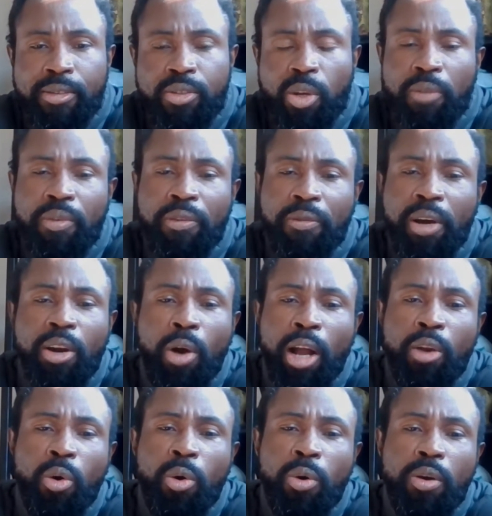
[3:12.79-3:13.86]
So if the
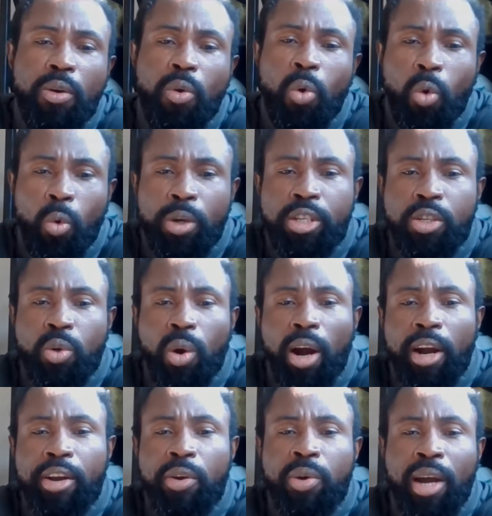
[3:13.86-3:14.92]
federal don't cool with you
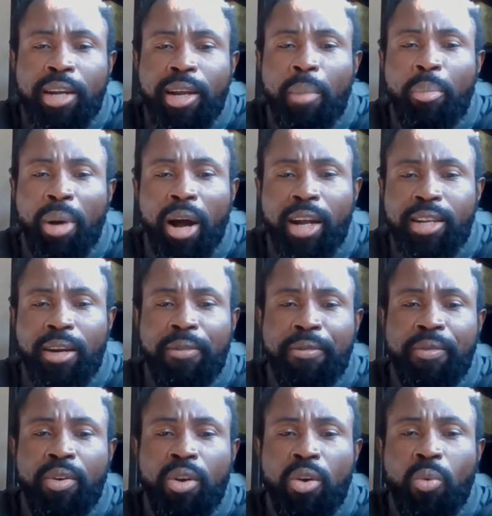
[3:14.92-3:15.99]
are you're not a part of
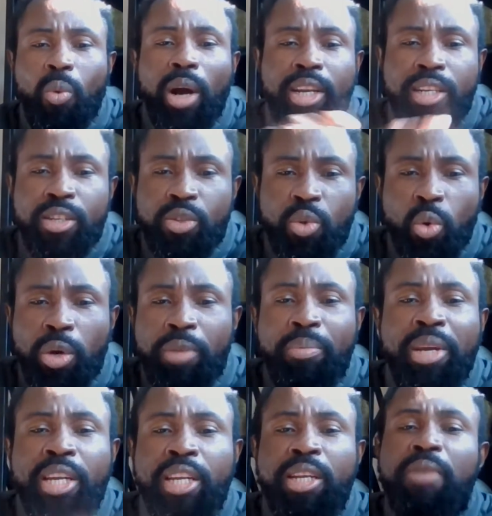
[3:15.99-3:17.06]
what he's doing,
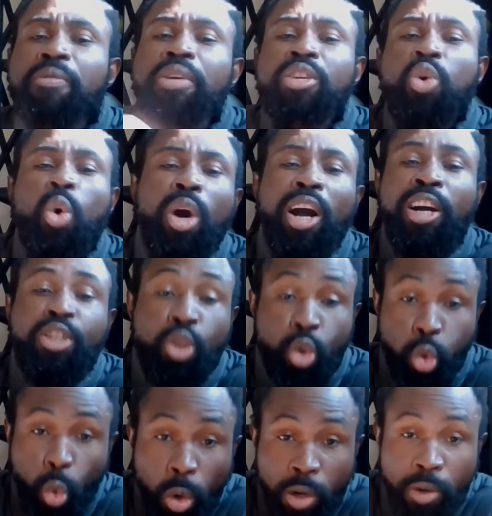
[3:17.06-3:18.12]
meaning if he don't
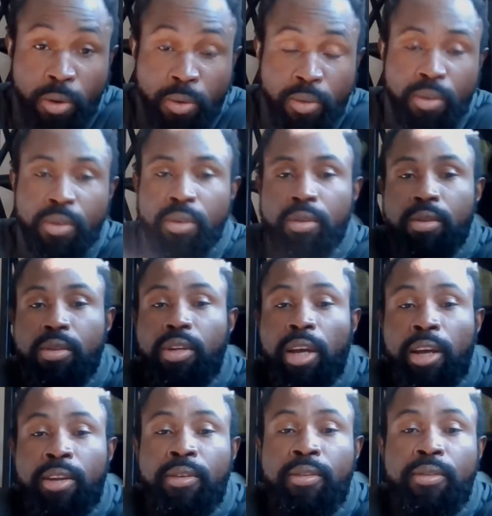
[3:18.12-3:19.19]
control you,
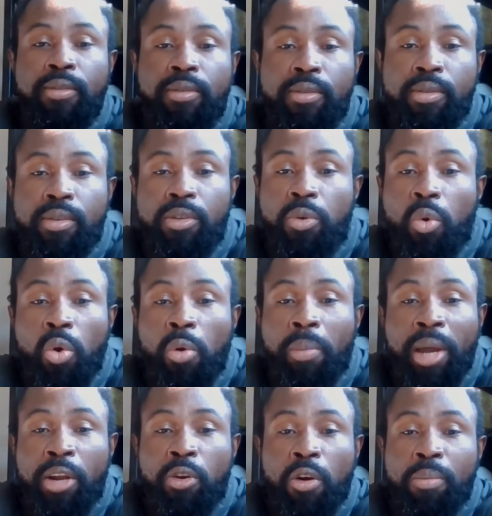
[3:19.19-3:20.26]
then you won't
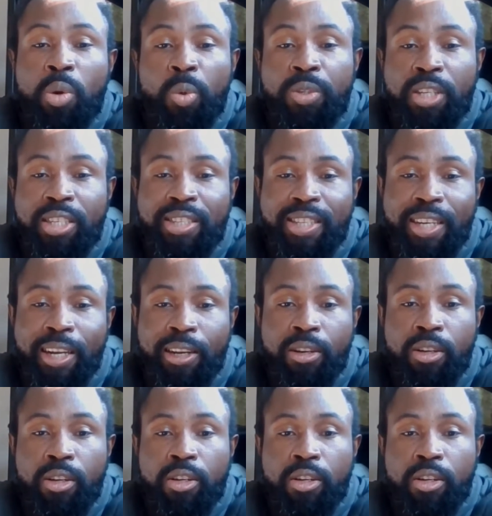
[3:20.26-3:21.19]
make no music sale.